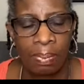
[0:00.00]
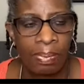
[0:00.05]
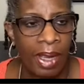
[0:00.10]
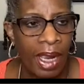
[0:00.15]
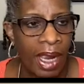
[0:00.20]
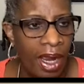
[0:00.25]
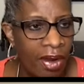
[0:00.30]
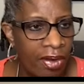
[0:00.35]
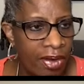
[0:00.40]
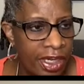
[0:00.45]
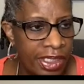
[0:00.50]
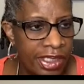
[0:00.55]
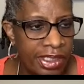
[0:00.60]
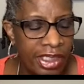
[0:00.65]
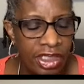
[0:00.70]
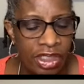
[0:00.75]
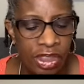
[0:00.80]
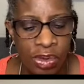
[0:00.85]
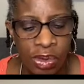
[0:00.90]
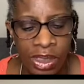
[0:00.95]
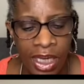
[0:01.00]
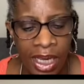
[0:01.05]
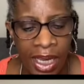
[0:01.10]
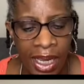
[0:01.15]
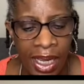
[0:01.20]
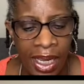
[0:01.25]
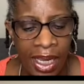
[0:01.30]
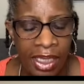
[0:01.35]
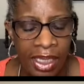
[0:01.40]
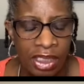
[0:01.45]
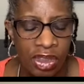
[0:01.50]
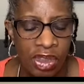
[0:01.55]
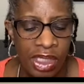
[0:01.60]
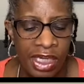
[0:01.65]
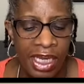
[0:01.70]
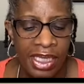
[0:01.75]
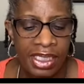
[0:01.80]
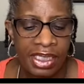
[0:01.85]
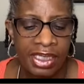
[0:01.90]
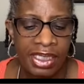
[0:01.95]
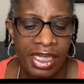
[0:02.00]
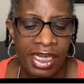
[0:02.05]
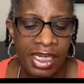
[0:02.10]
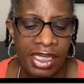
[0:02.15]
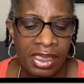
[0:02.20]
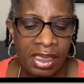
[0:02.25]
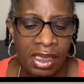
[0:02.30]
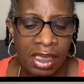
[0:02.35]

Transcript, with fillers: Paris, the U K, the United States,